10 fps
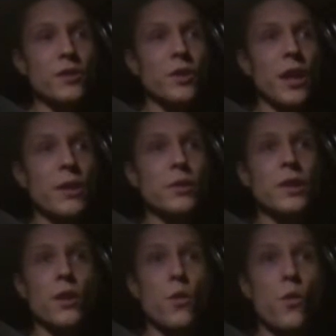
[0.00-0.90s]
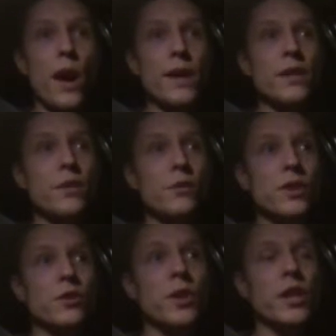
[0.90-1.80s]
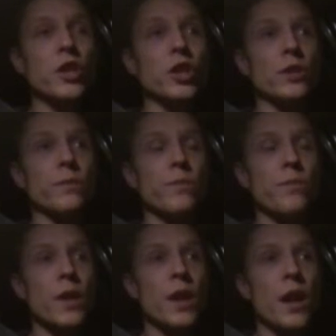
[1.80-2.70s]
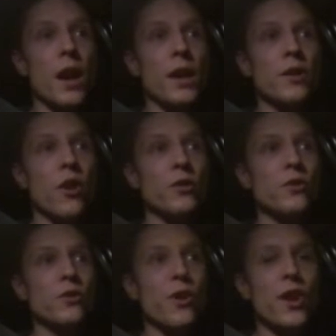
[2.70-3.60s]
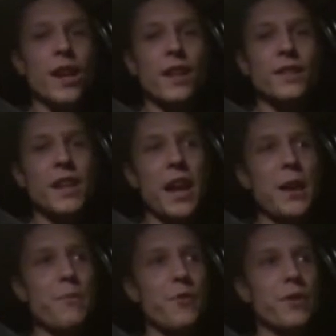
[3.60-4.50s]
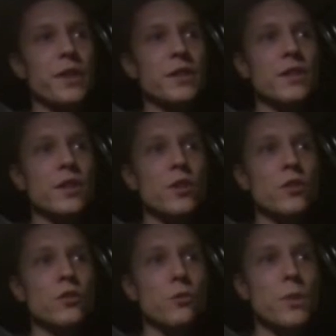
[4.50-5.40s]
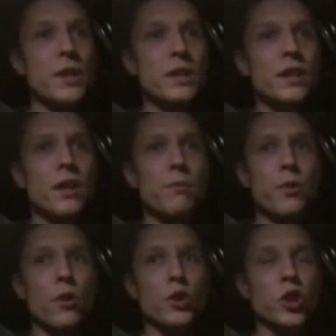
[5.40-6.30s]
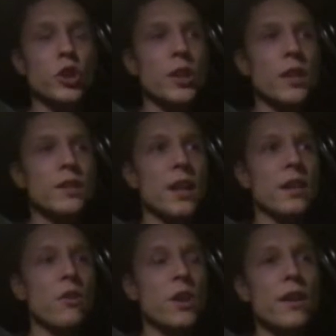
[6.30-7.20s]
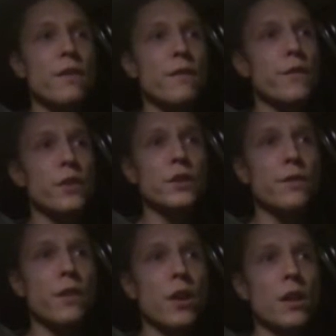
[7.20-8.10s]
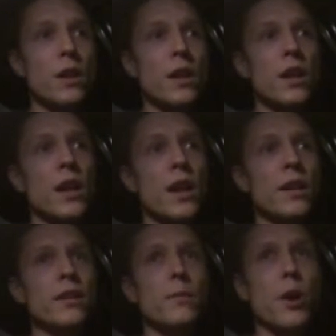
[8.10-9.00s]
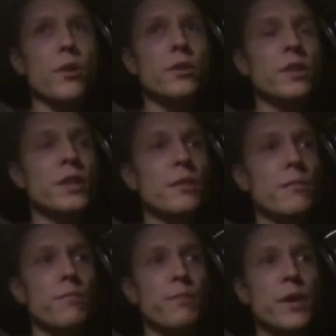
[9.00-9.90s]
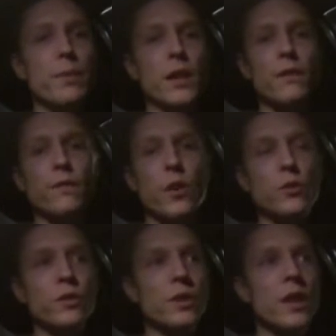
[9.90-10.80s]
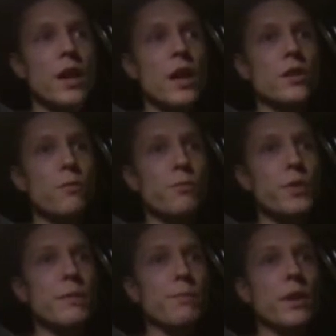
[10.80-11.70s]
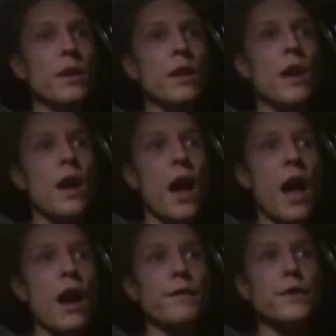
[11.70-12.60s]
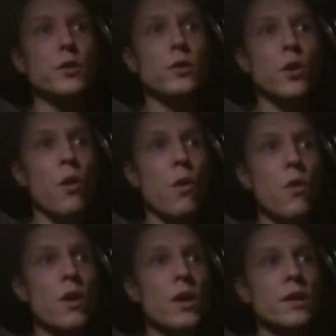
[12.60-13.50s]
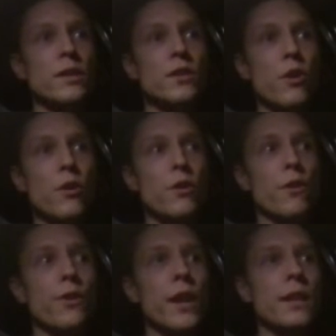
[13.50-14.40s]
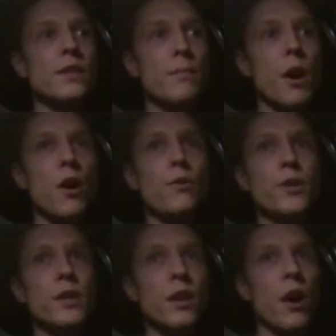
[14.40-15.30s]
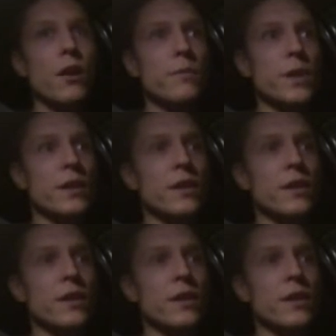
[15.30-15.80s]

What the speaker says: So that was a quite new situation. And Otto Neurath came with this humanistic approach and said, okay, first of all, in a democracy, people can vote, so people have to know certain things about the economy.